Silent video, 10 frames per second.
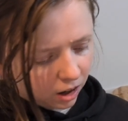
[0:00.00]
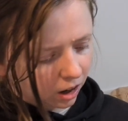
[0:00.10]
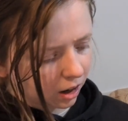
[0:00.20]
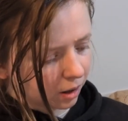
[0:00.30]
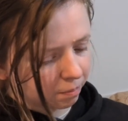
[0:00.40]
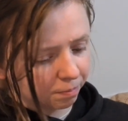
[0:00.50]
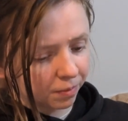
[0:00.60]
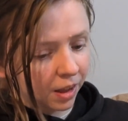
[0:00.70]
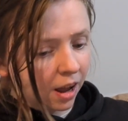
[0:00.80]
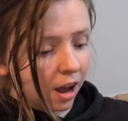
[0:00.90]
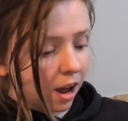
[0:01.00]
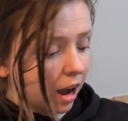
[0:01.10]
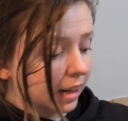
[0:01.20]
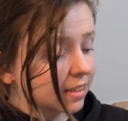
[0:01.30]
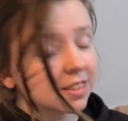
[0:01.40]
I
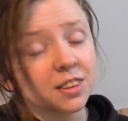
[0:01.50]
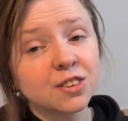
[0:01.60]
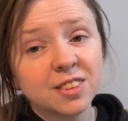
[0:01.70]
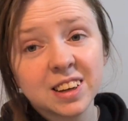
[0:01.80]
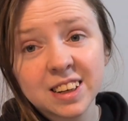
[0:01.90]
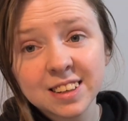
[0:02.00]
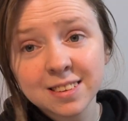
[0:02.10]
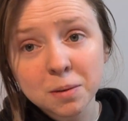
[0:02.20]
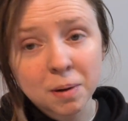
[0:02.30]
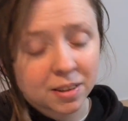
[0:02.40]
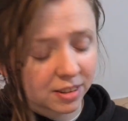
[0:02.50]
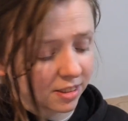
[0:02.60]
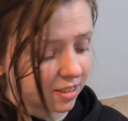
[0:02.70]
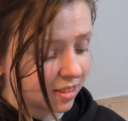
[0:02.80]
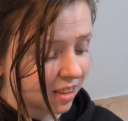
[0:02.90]
guess the good thing is about
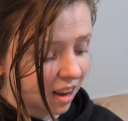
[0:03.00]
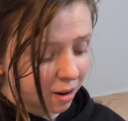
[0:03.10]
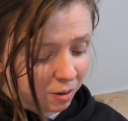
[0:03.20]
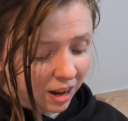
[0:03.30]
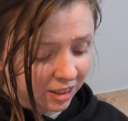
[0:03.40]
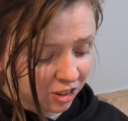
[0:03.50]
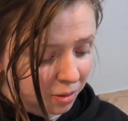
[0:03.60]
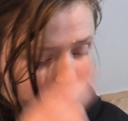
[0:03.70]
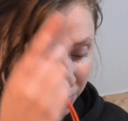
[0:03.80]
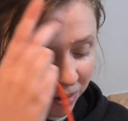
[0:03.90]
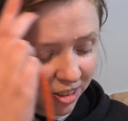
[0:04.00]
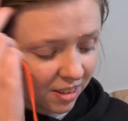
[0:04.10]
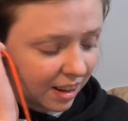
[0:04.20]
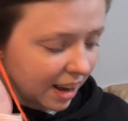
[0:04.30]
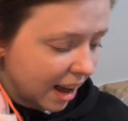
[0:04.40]
this is that I will actually be able to
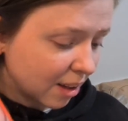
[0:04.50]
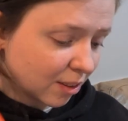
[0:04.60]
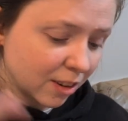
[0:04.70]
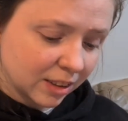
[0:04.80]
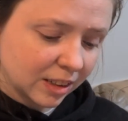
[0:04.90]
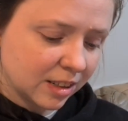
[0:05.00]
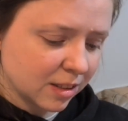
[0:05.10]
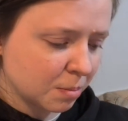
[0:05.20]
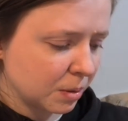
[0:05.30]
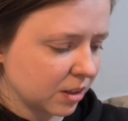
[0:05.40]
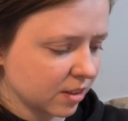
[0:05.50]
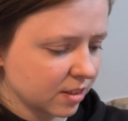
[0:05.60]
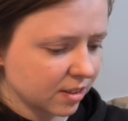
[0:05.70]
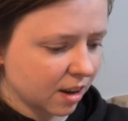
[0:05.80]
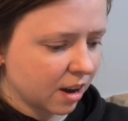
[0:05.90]
see how long it is
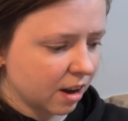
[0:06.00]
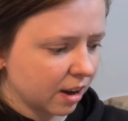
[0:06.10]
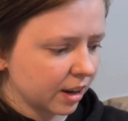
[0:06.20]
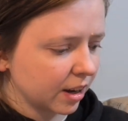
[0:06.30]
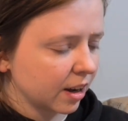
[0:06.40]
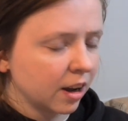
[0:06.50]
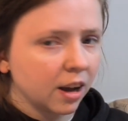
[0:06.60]
because I